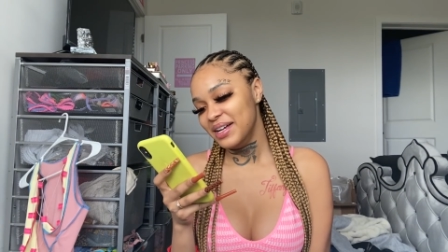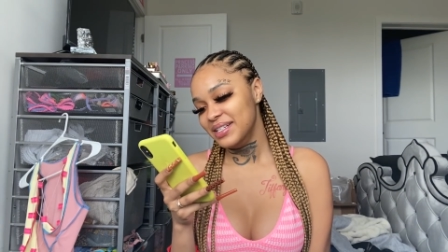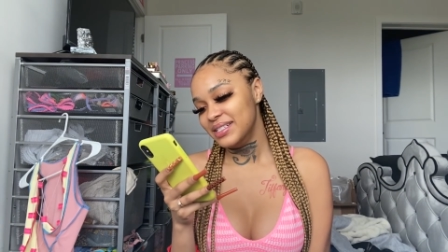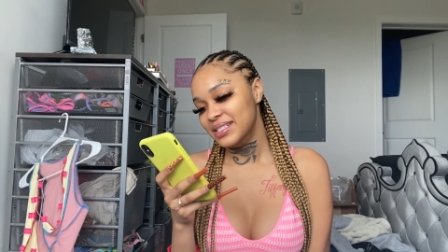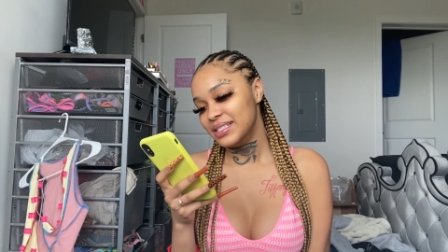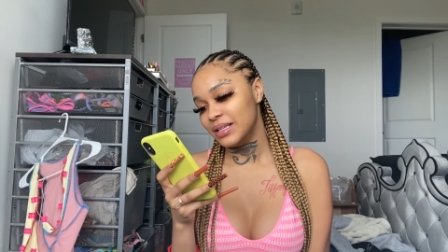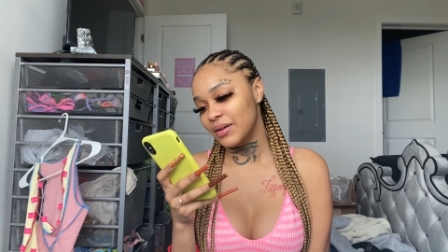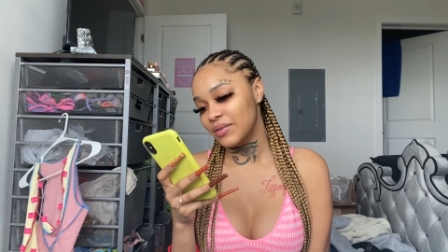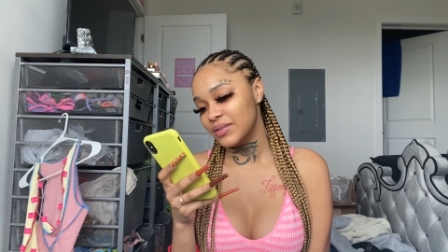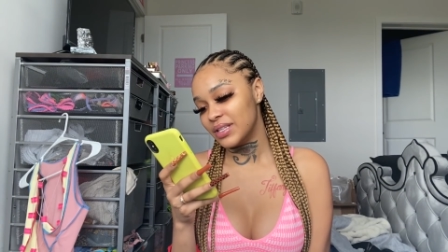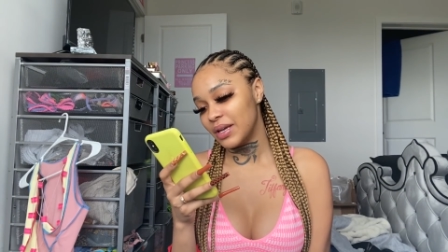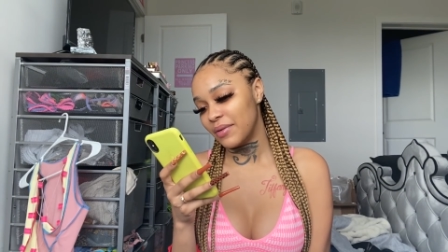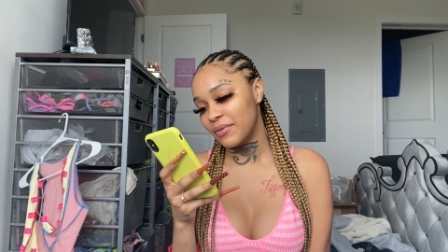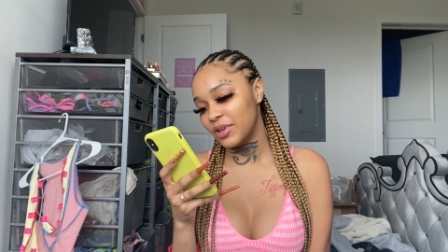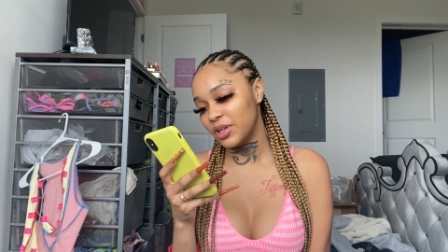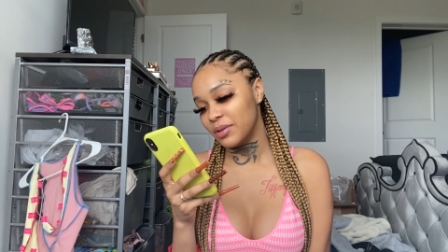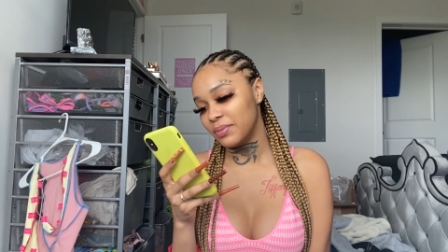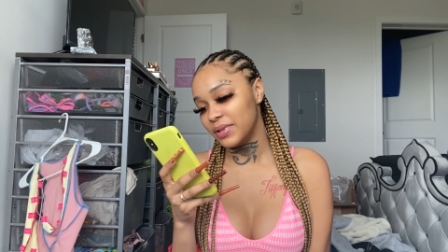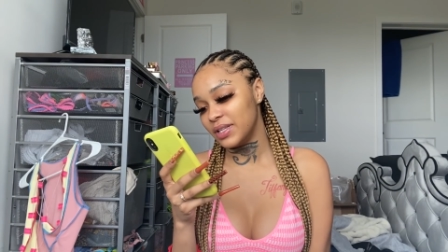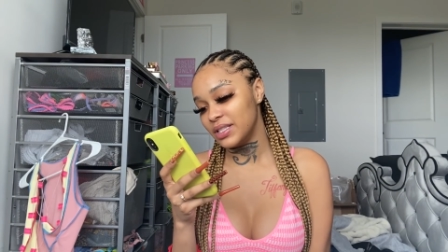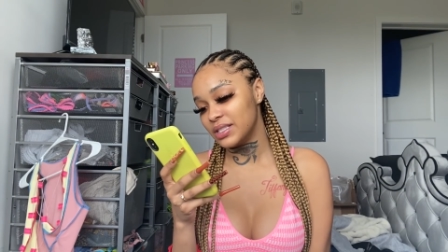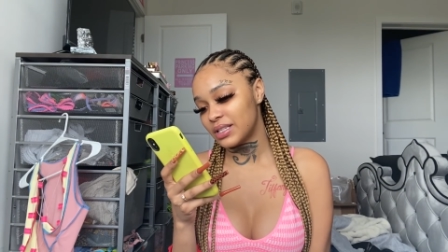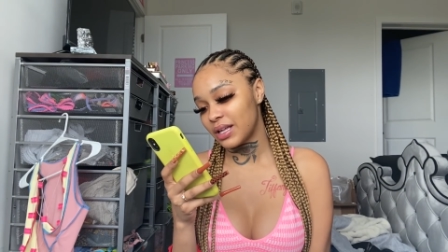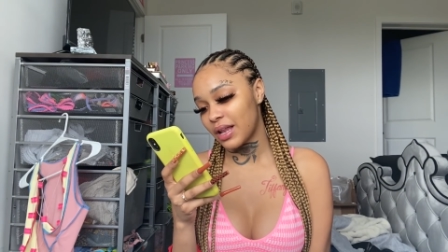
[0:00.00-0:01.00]
someone said, will you
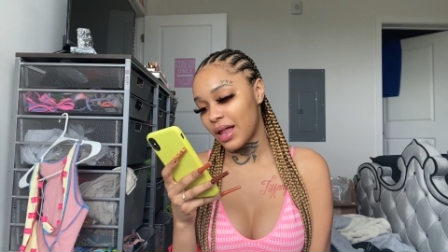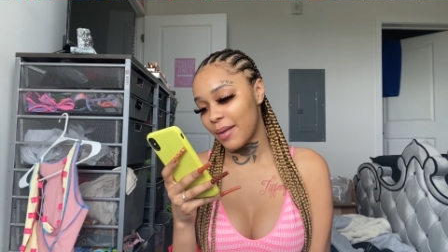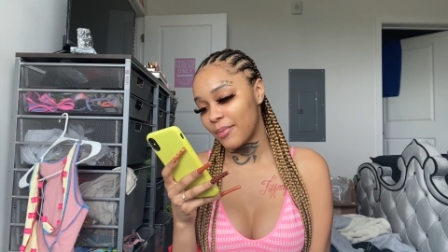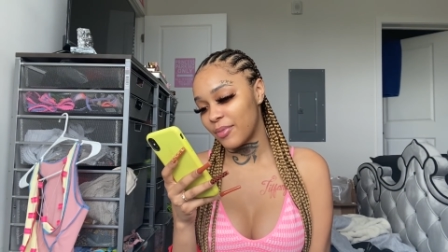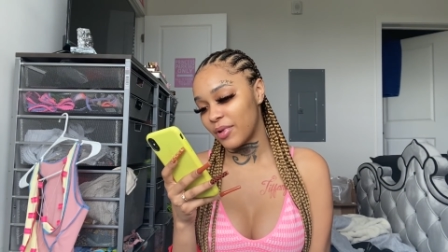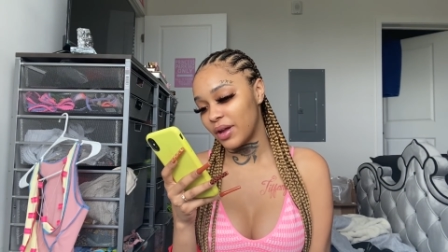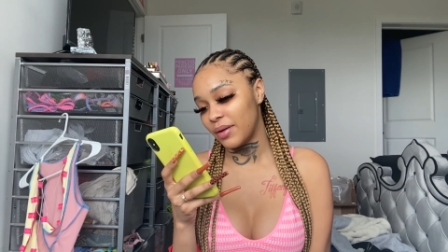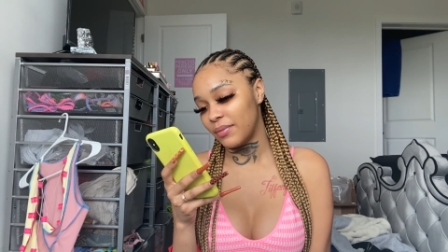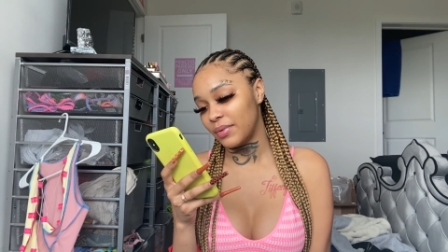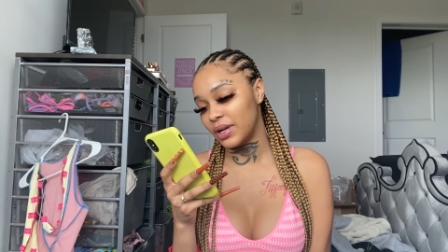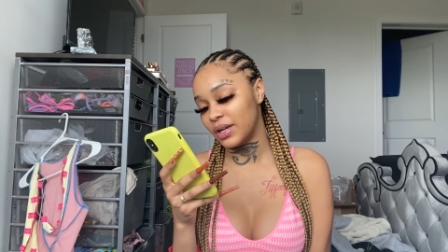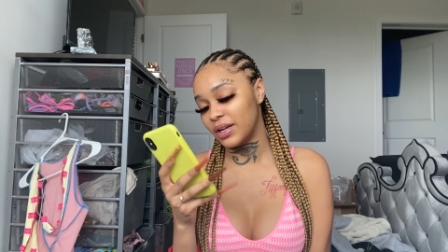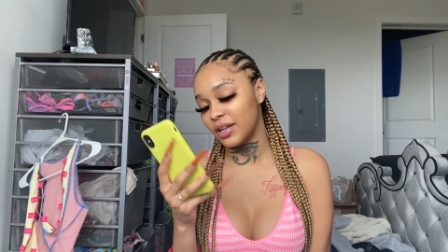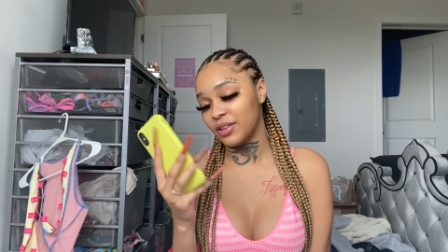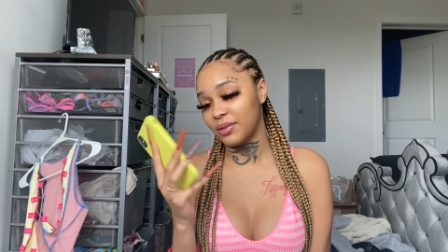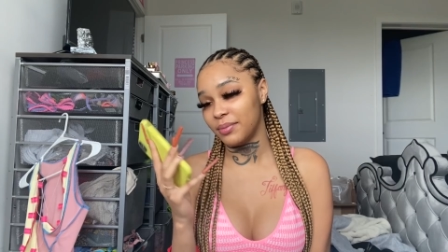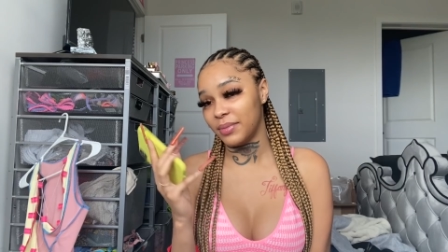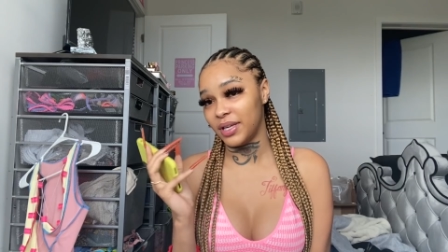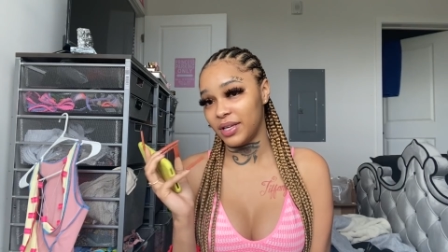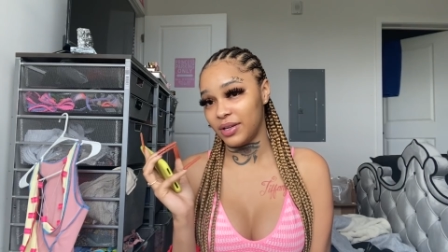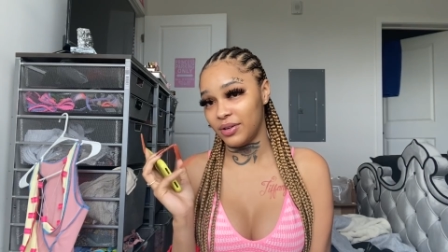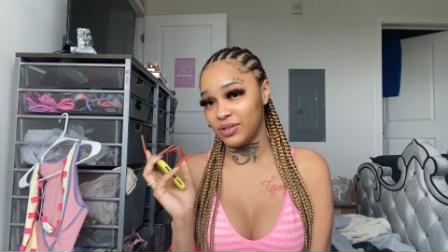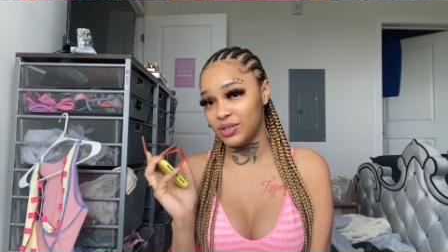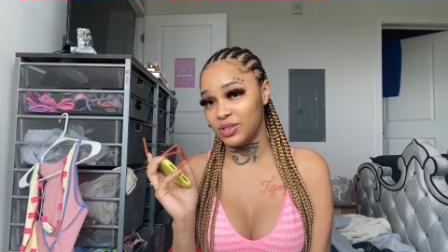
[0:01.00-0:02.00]
please collaborate with another
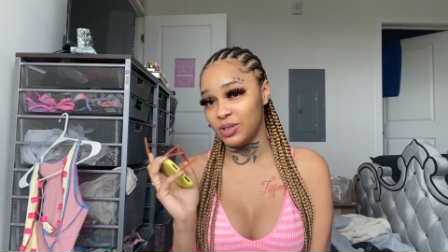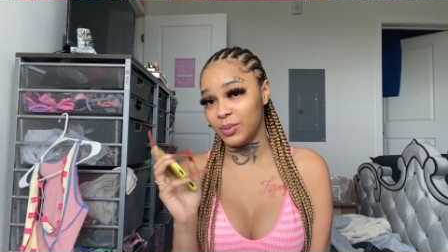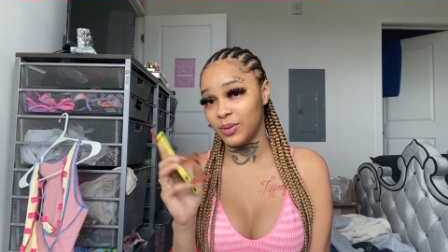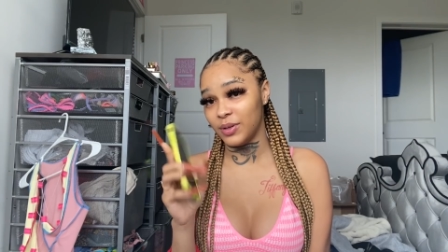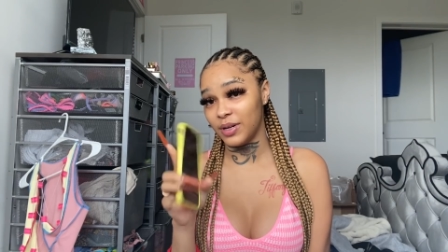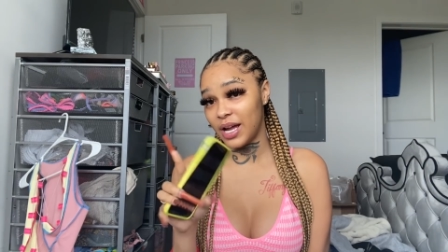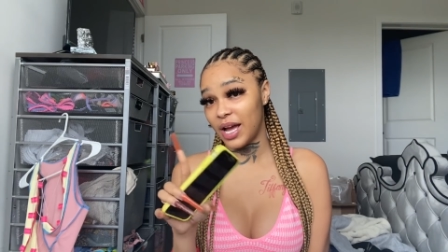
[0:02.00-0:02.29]
big YouTuber?